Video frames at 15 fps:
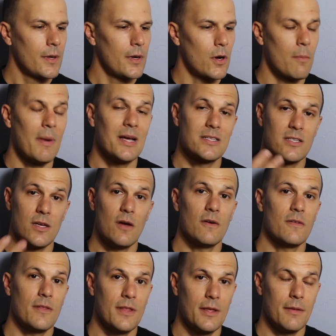or
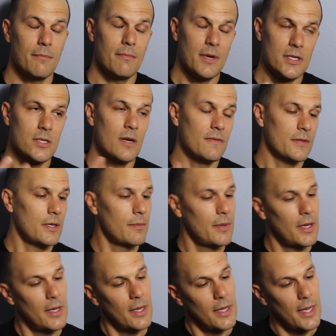myself and them,
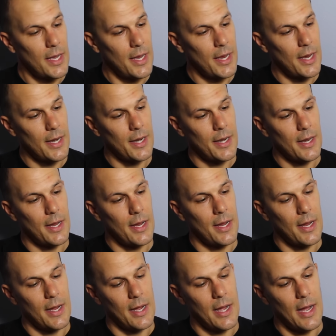and
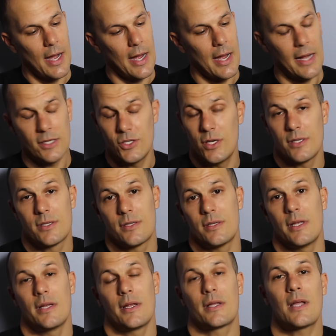
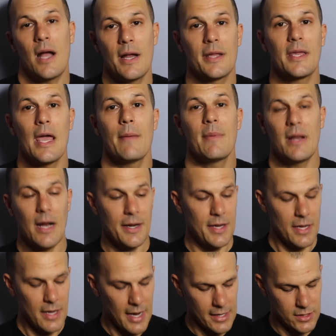it kind of gave me an
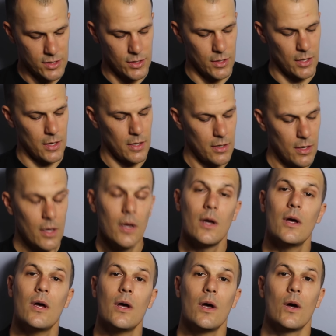idea as to
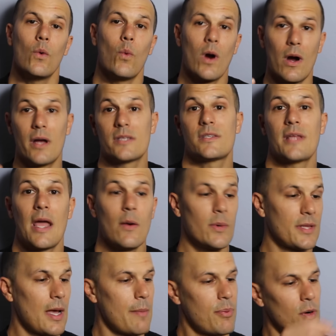where I stand
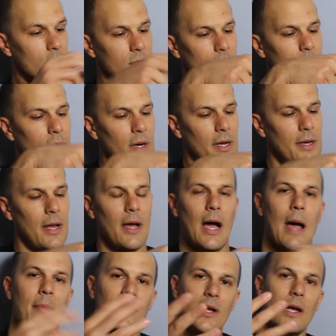with that person. But
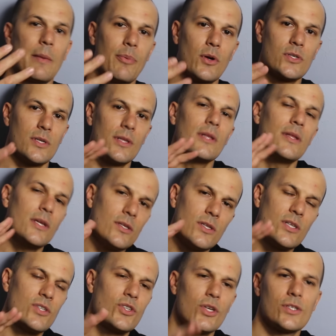I'm the kind of person,
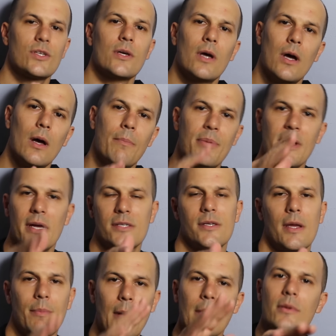this is just a
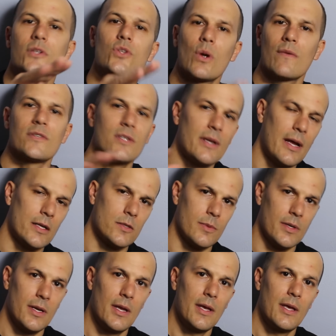PSA, public service announcement.